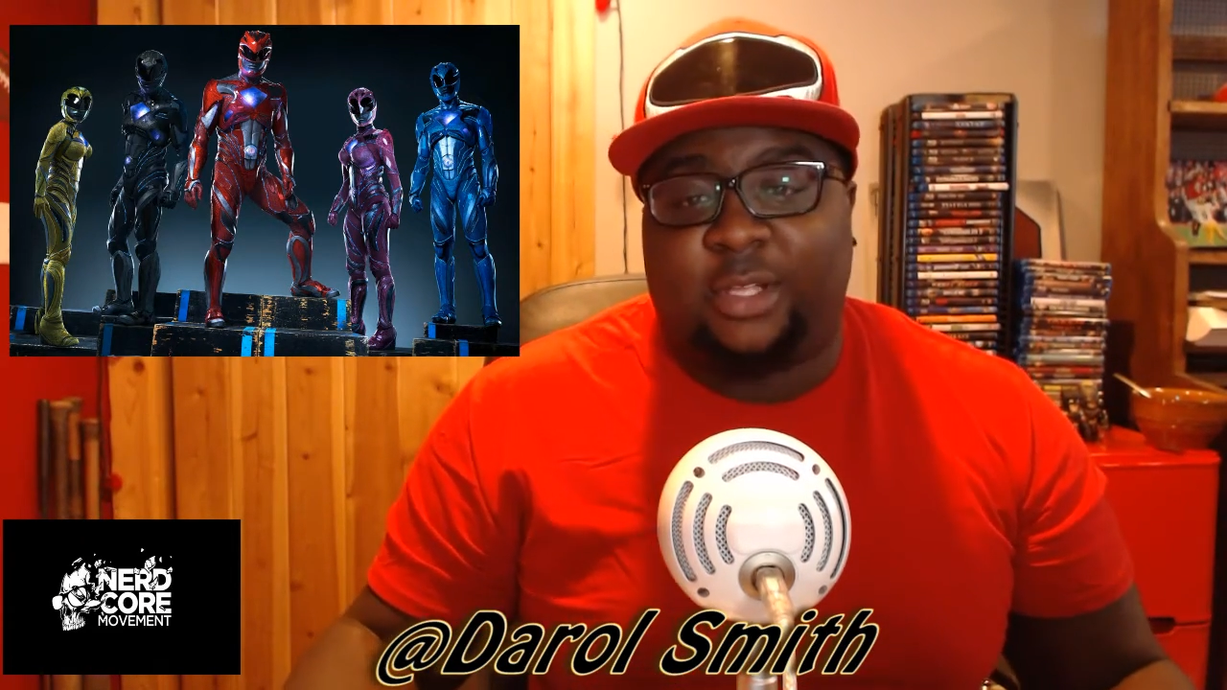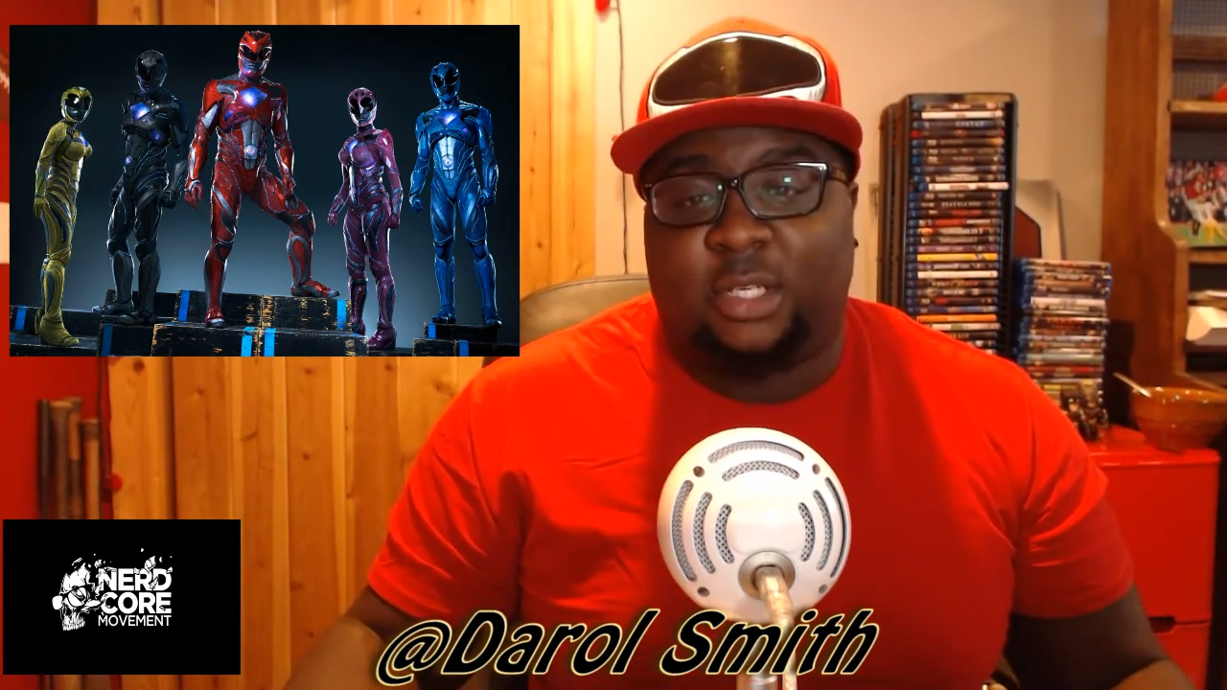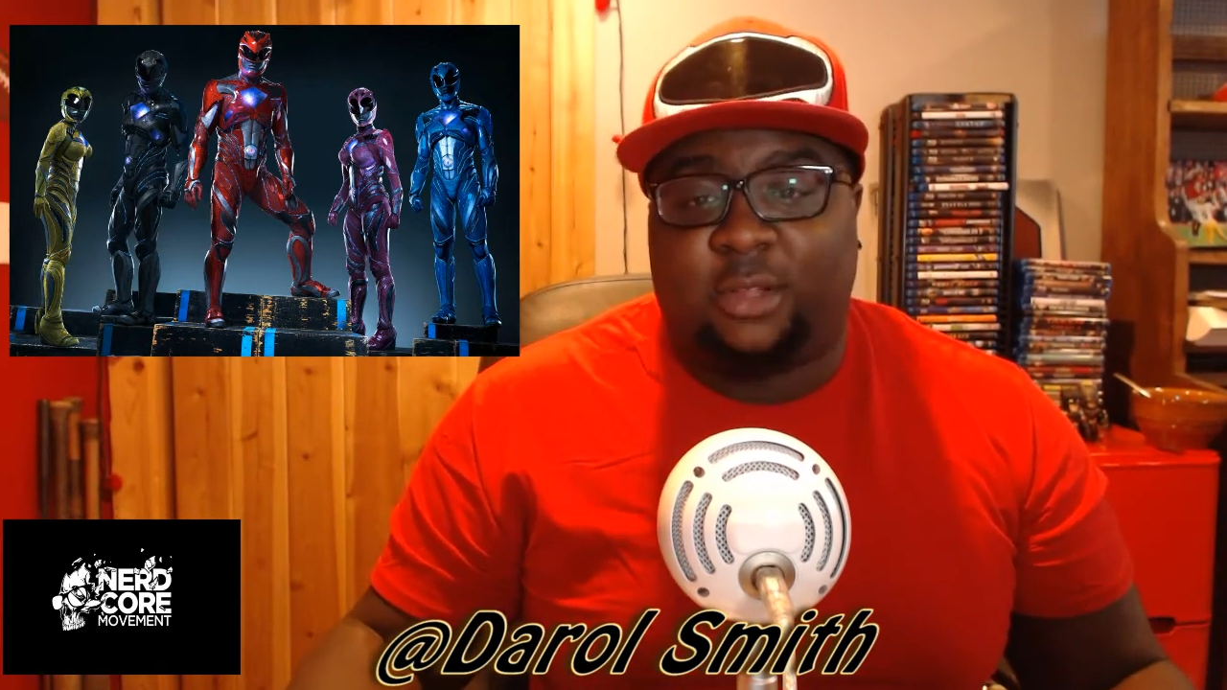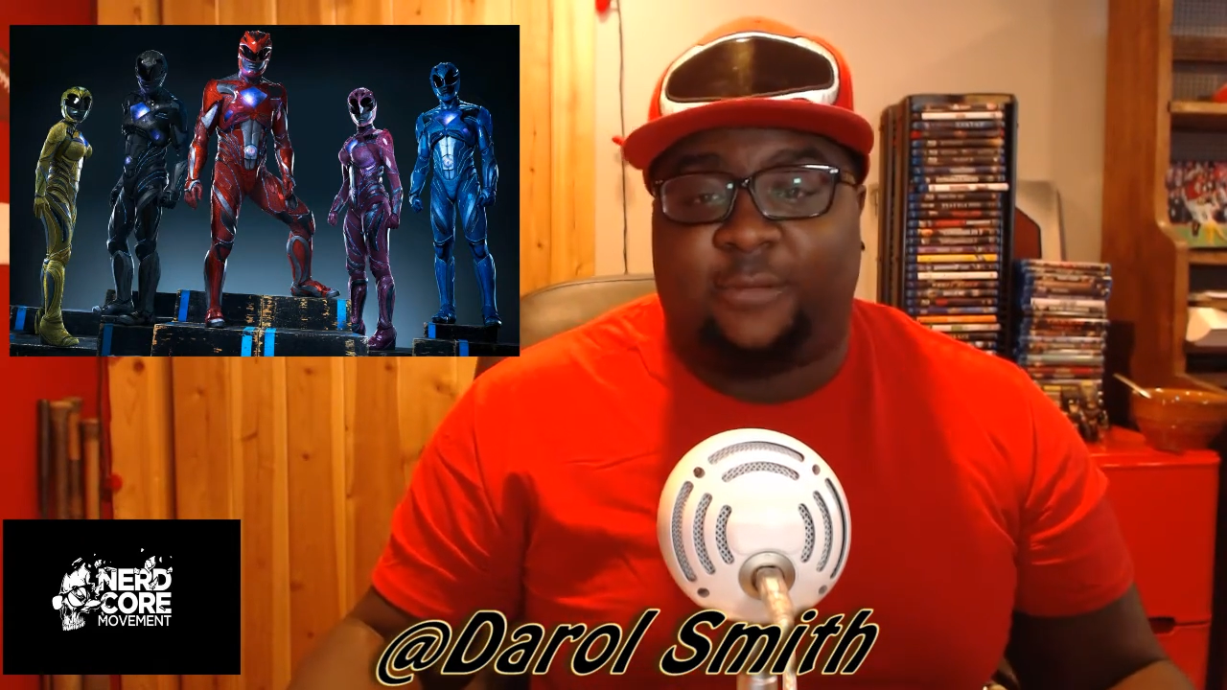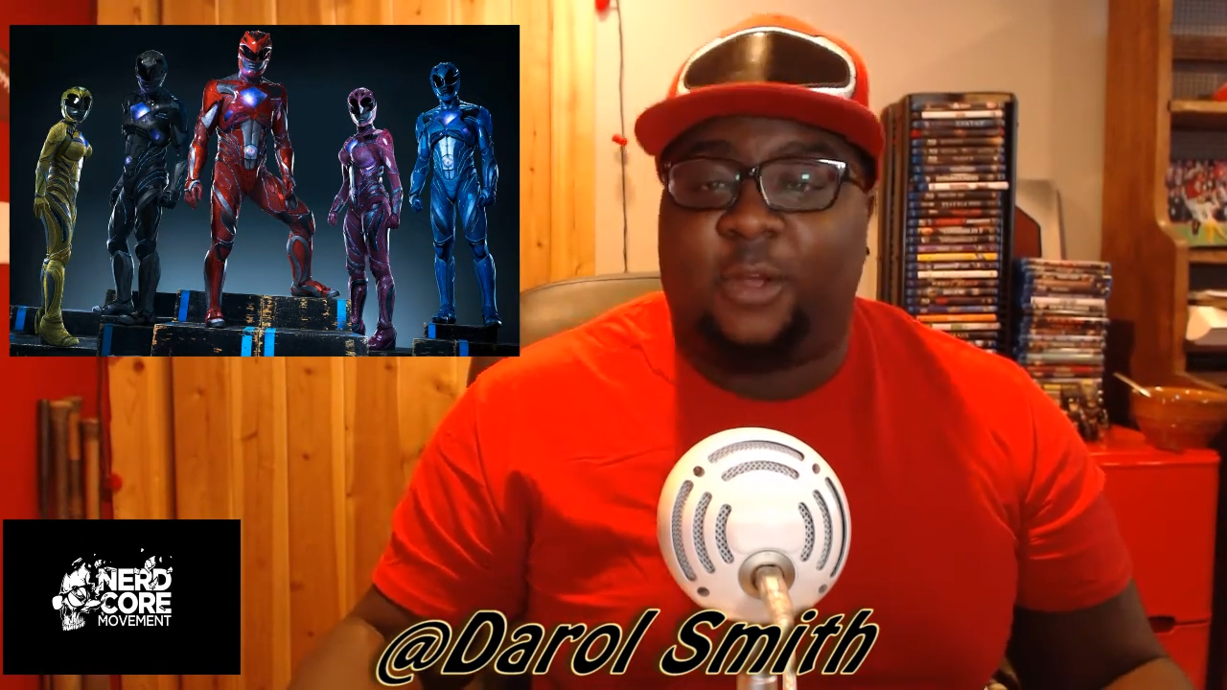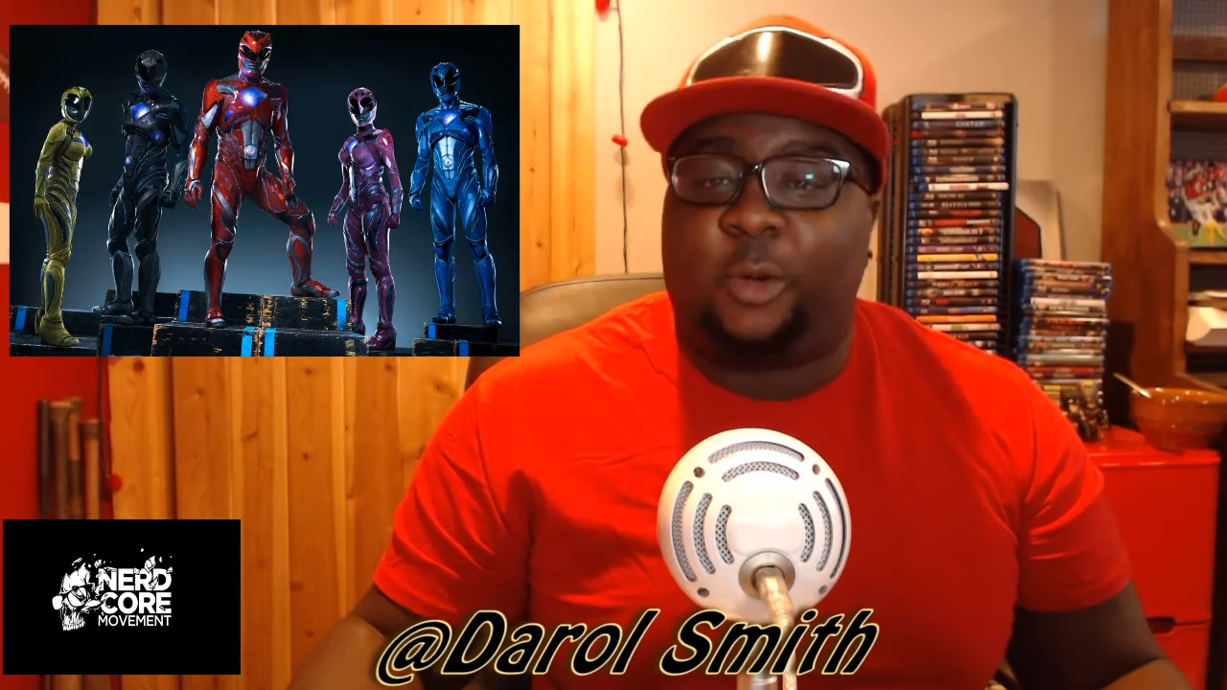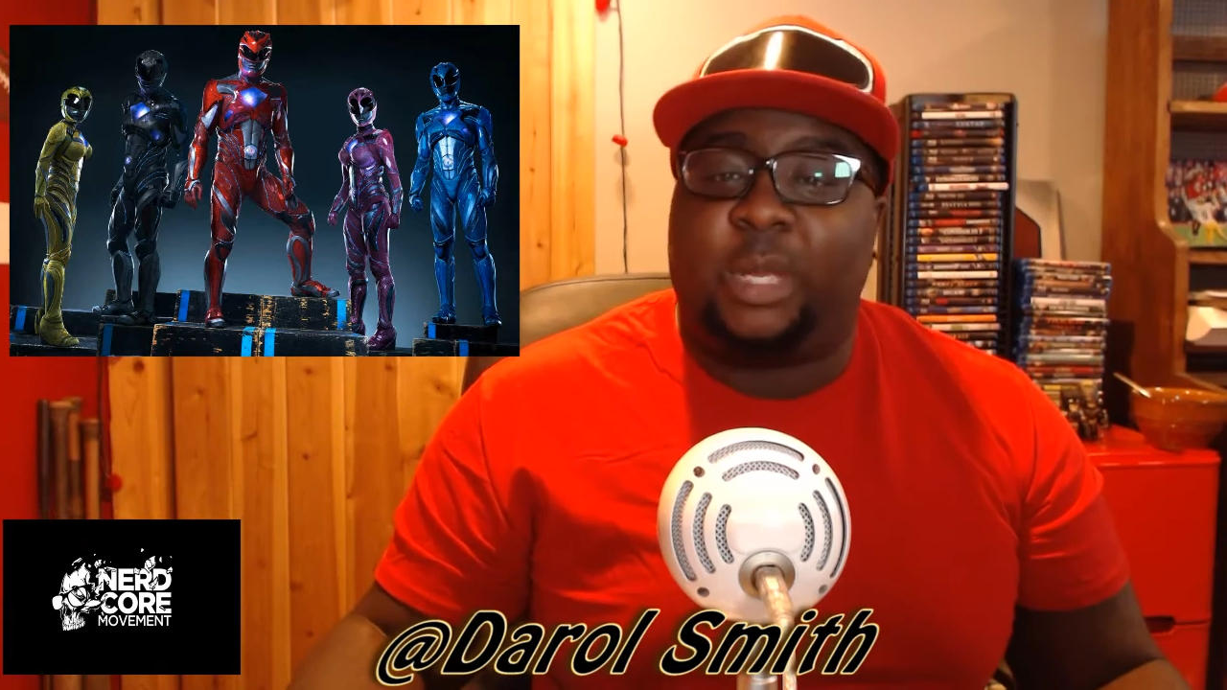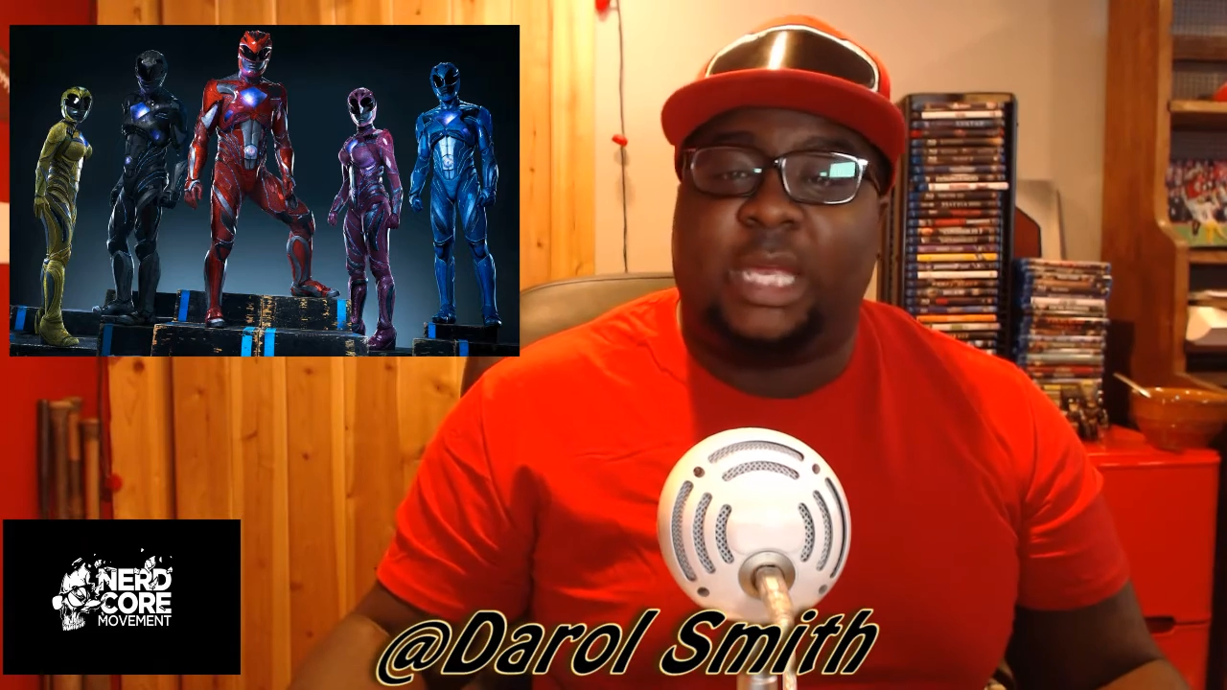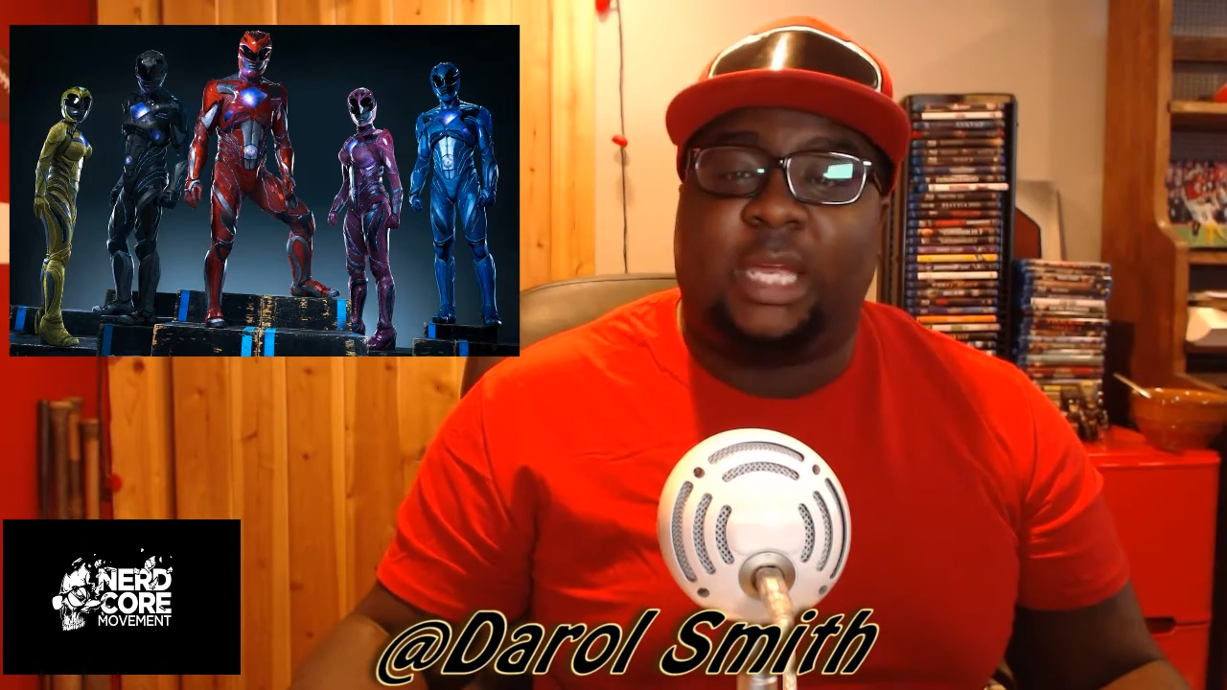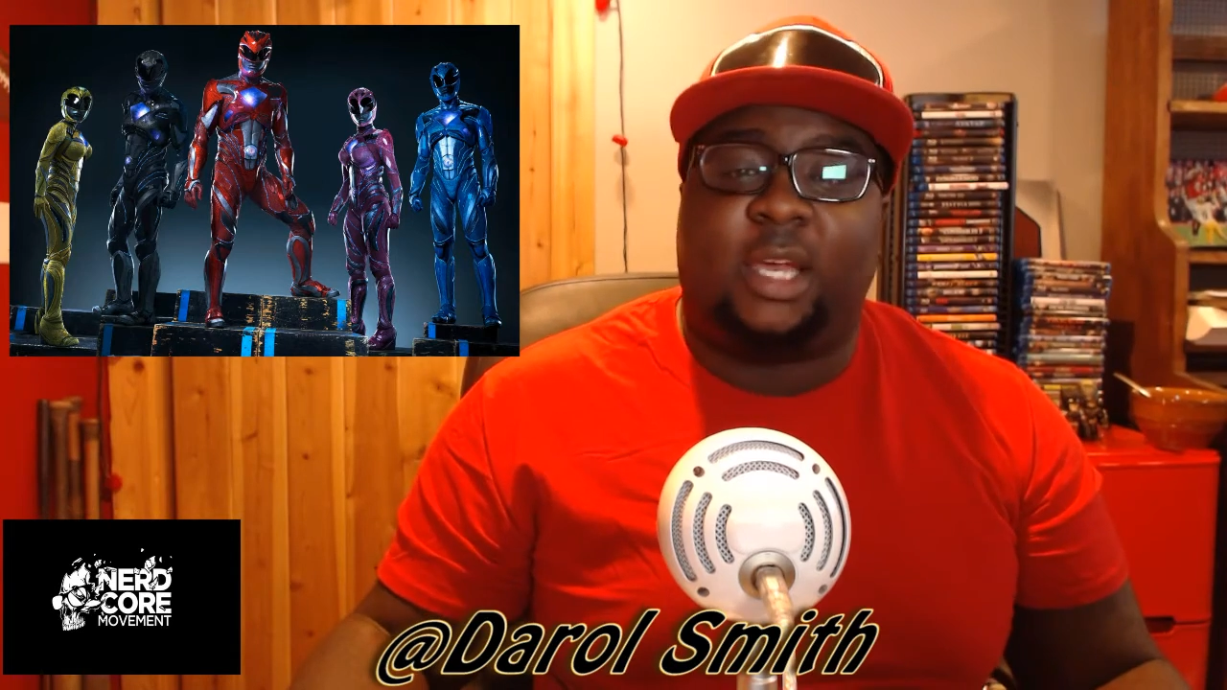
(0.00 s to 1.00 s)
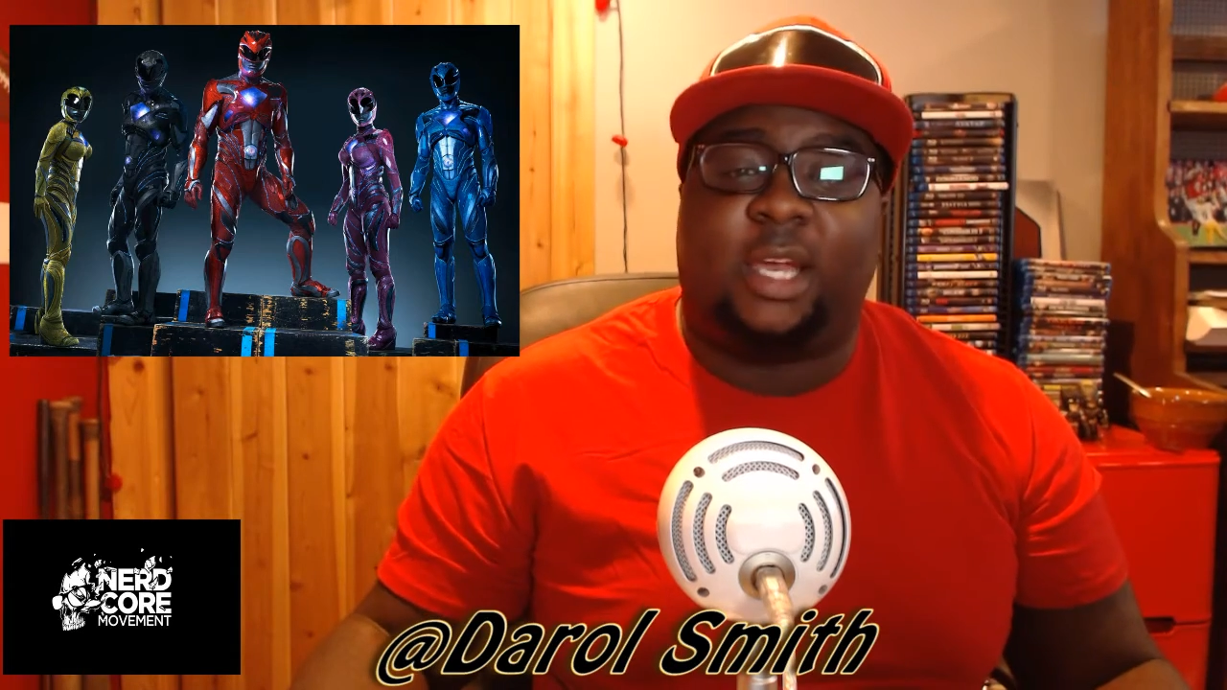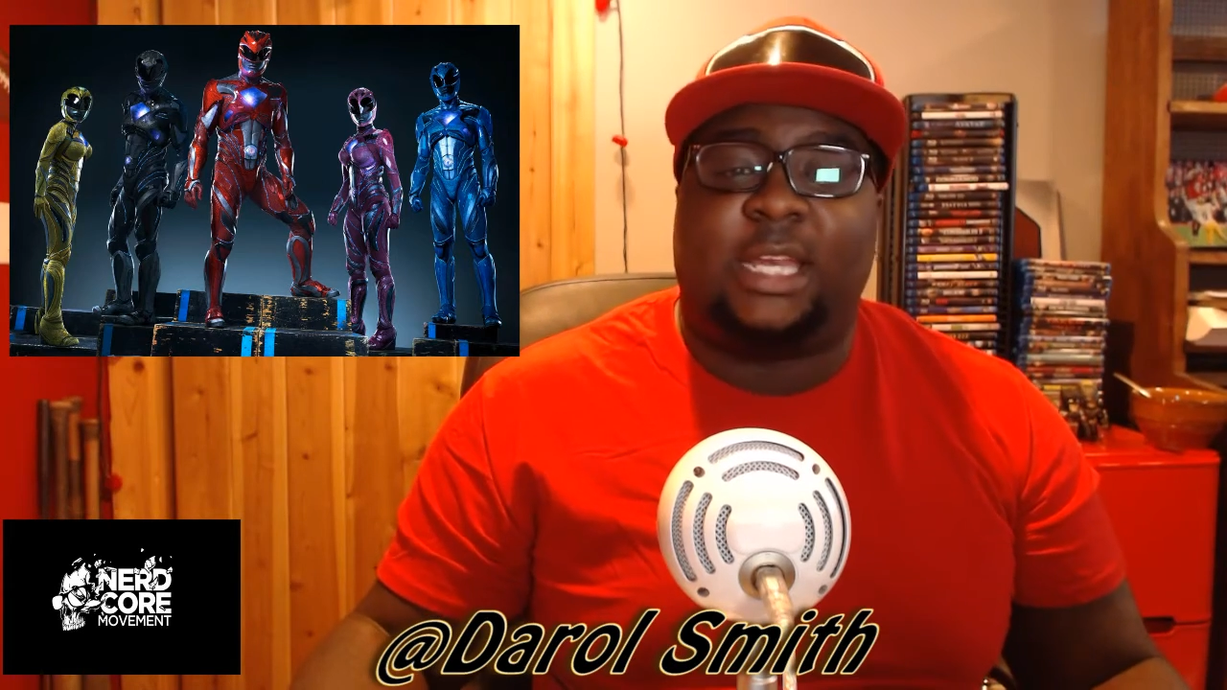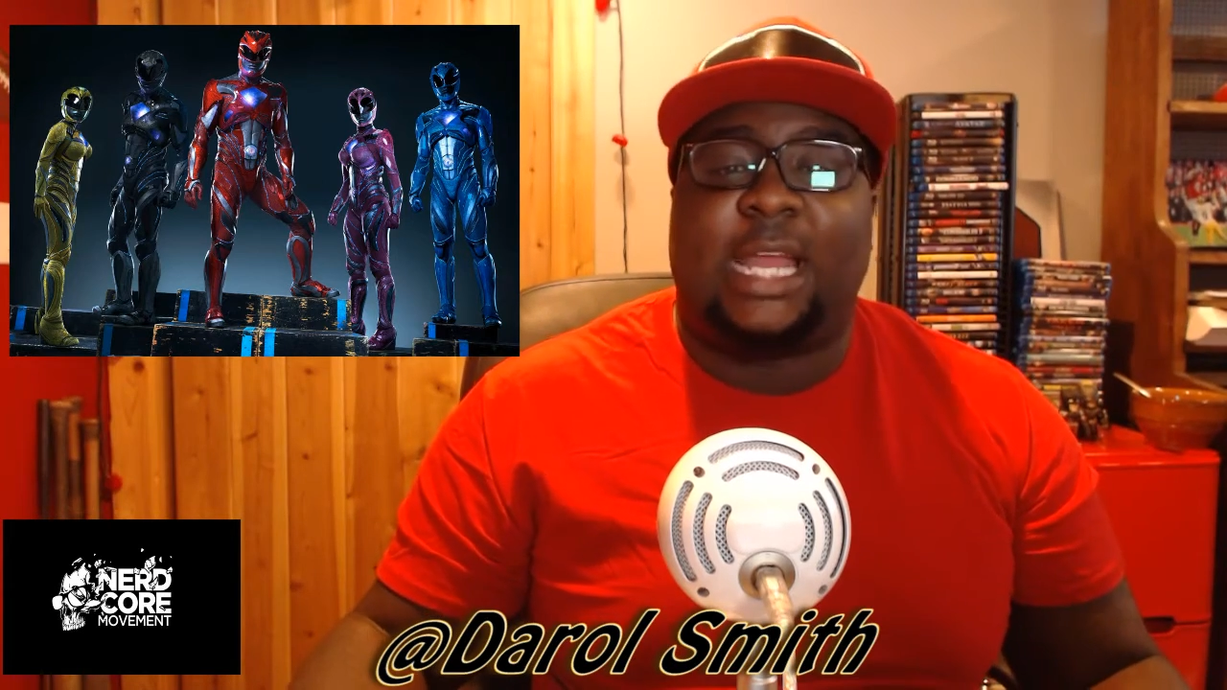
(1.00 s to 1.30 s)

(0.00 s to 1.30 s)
to the film being good,